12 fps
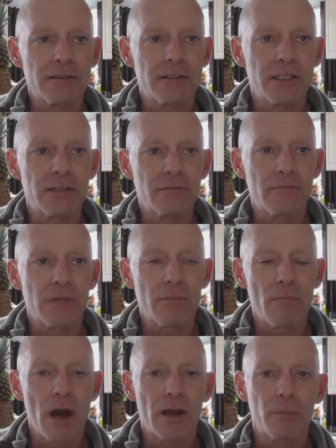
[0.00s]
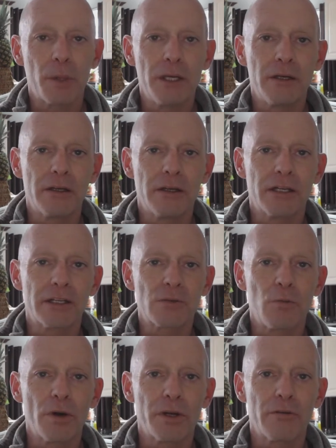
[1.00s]
In my opinion, it
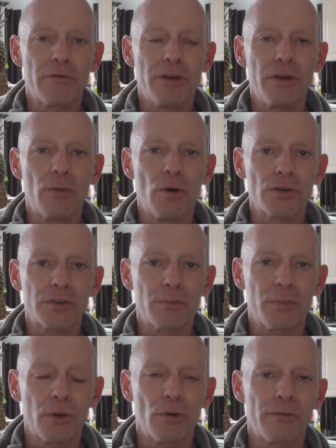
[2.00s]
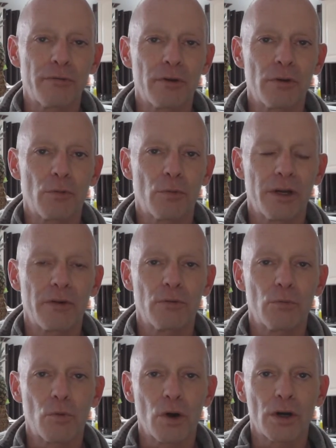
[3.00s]
is one of the most beautifully
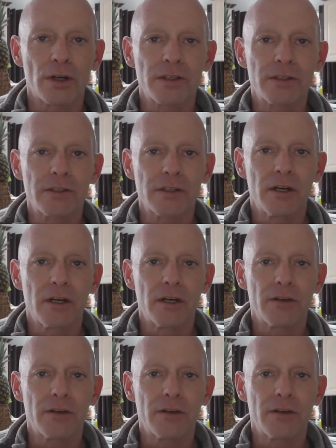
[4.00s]
written works